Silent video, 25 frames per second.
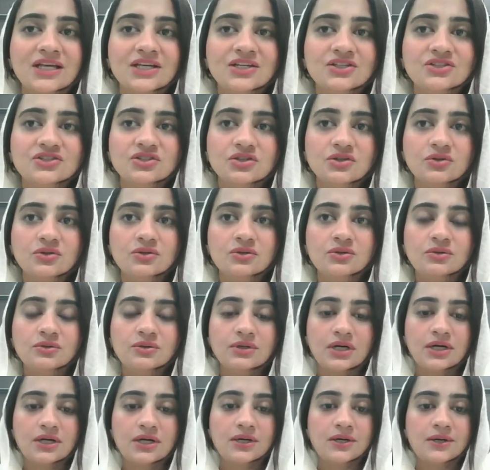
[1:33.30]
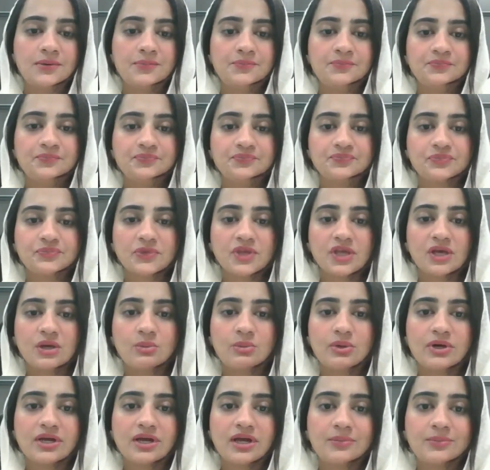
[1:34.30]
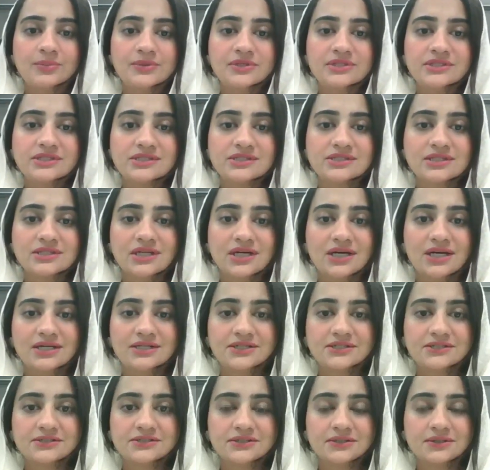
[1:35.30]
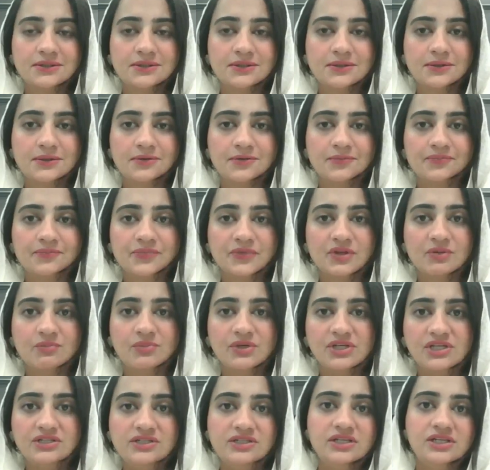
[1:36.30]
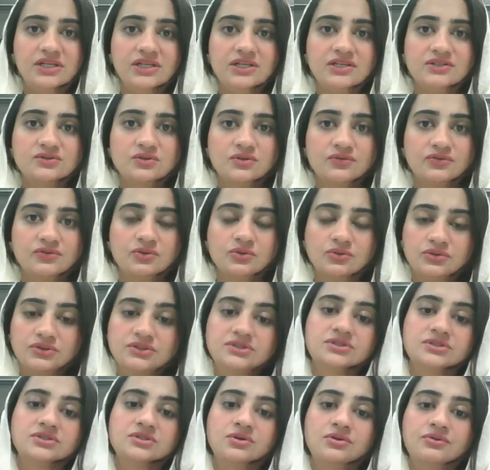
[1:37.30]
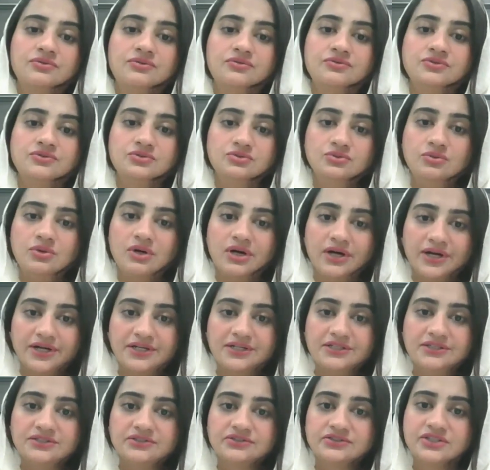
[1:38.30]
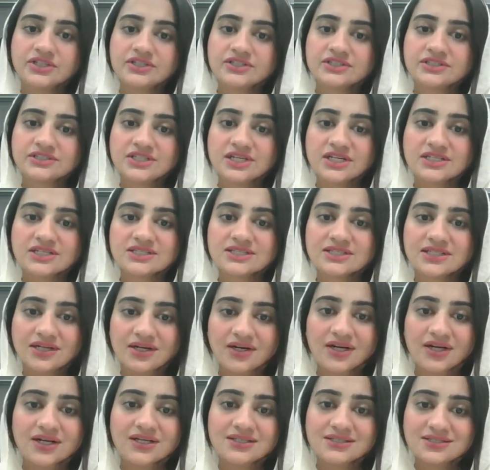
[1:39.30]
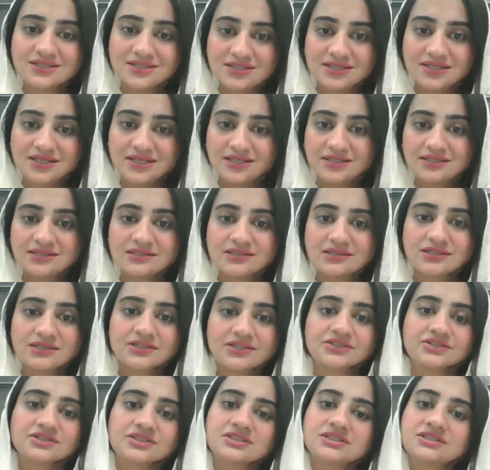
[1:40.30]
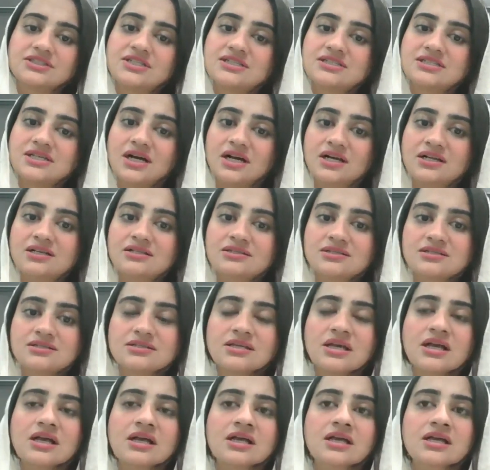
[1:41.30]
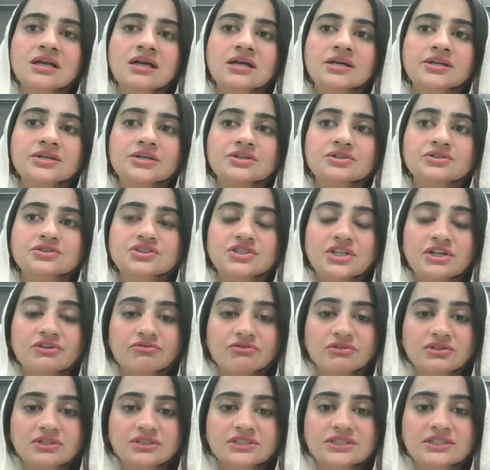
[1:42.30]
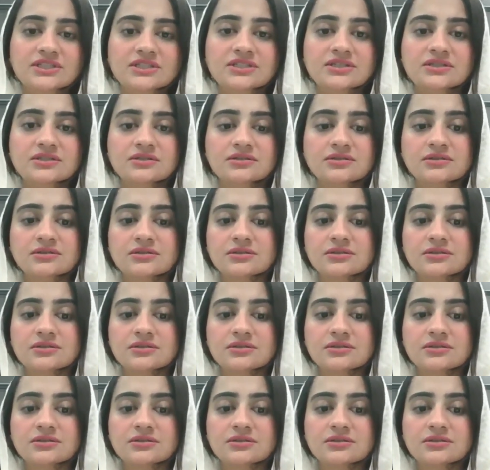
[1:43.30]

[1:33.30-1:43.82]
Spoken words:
So, what happens is that PTE is, of course, of two kinds, just as IELTS is. Like, just as IELTS is, generally